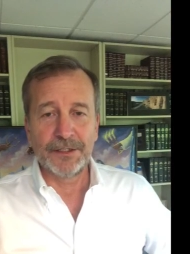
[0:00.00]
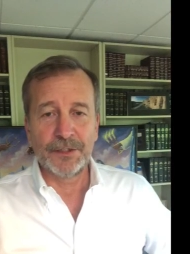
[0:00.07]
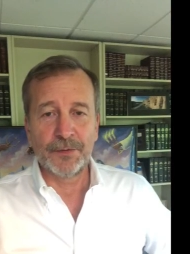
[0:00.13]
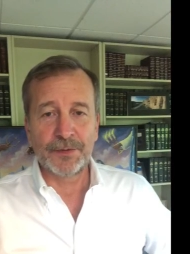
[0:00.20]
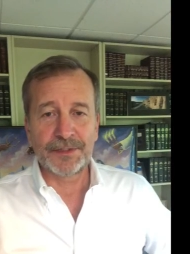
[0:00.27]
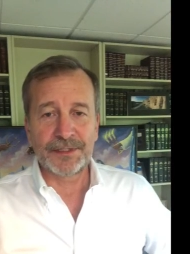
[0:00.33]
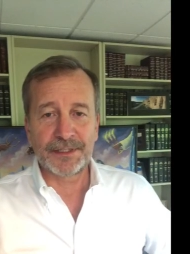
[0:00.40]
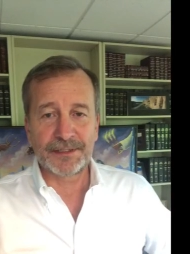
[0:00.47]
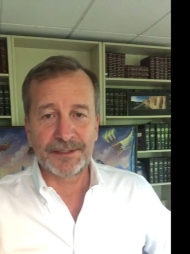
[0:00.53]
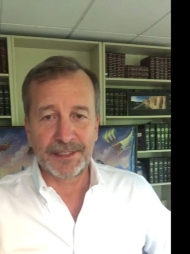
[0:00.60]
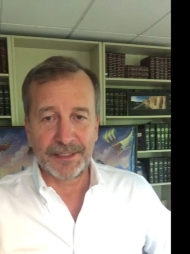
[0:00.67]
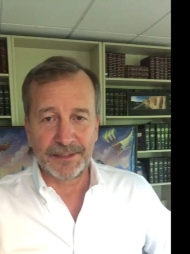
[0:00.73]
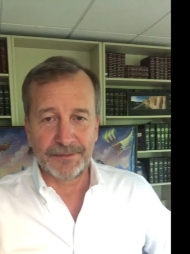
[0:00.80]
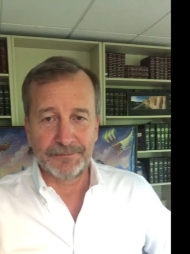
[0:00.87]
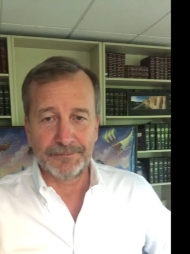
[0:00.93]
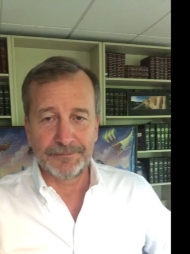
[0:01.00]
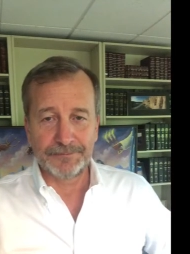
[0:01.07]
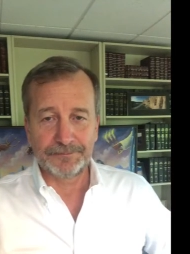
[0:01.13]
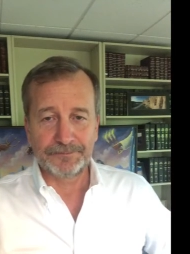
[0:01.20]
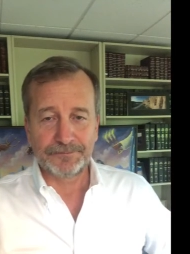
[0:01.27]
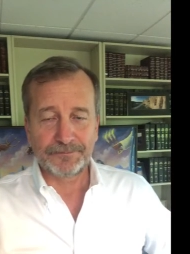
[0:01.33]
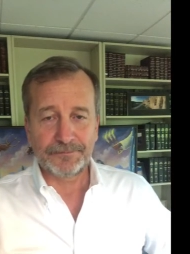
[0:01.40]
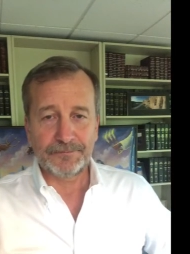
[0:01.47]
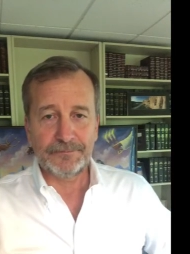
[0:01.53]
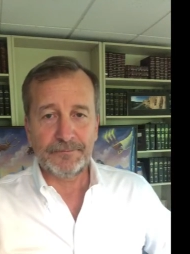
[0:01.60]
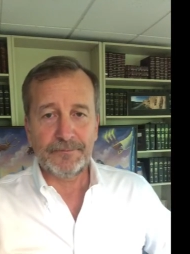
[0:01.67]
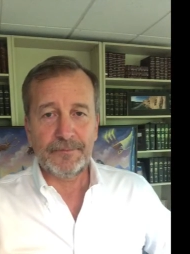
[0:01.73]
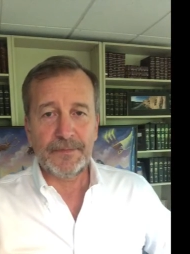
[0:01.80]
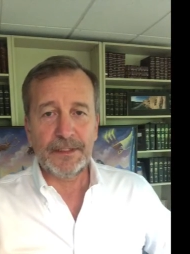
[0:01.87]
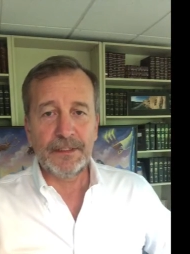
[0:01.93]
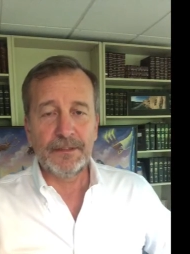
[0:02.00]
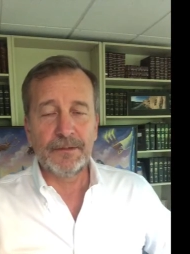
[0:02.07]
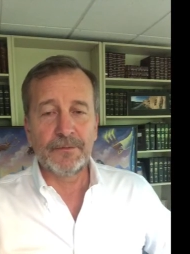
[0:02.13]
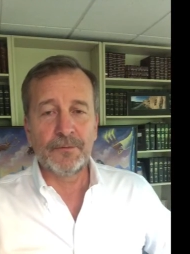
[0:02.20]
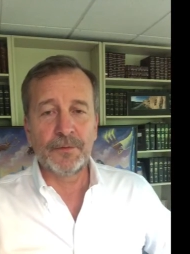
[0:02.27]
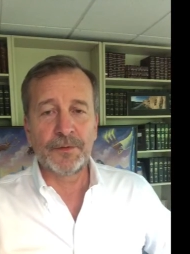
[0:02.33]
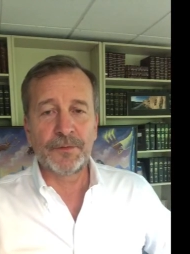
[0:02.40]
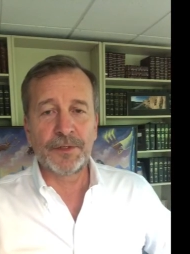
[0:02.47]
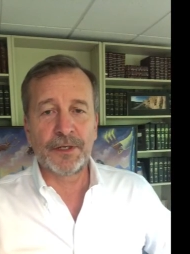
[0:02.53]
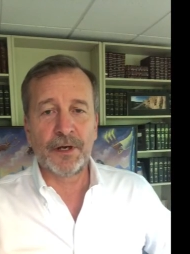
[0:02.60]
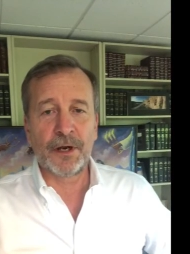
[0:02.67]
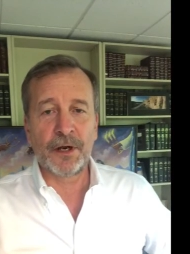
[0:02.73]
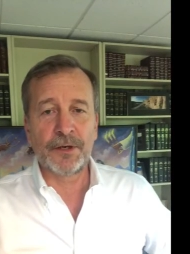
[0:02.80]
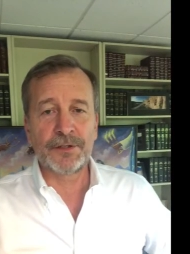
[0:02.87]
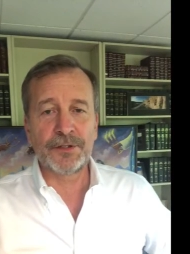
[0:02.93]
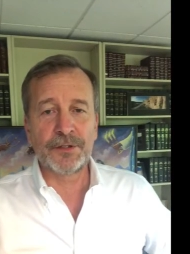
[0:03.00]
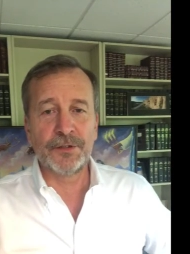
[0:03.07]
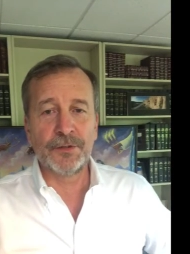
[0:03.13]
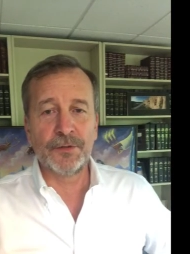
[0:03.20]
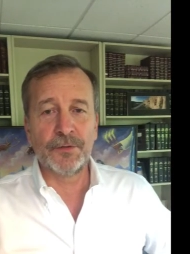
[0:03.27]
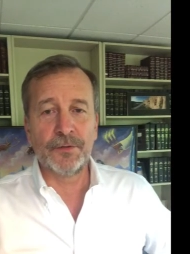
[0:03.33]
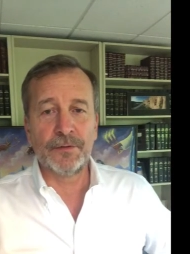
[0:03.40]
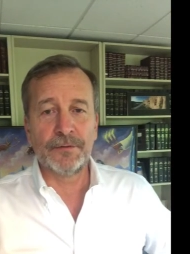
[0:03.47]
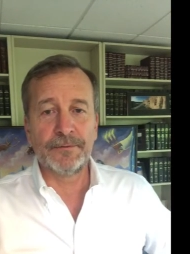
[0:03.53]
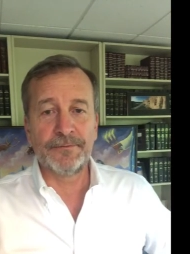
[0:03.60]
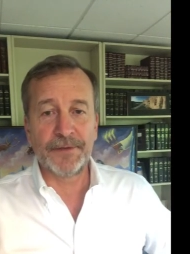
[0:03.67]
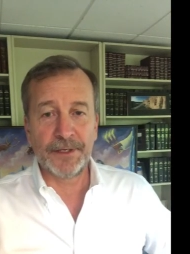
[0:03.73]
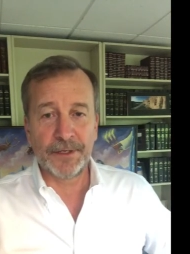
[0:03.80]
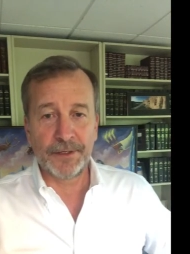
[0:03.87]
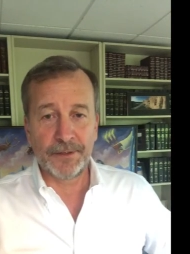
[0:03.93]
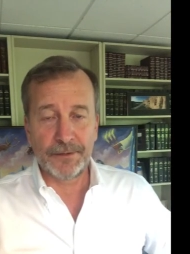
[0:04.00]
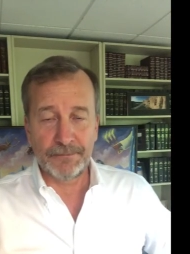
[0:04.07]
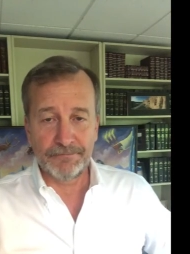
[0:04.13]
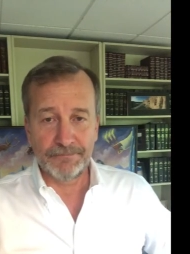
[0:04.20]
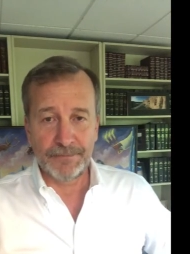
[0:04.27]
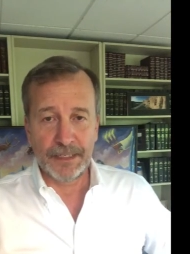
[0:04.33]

you will succeed. With regard to fear,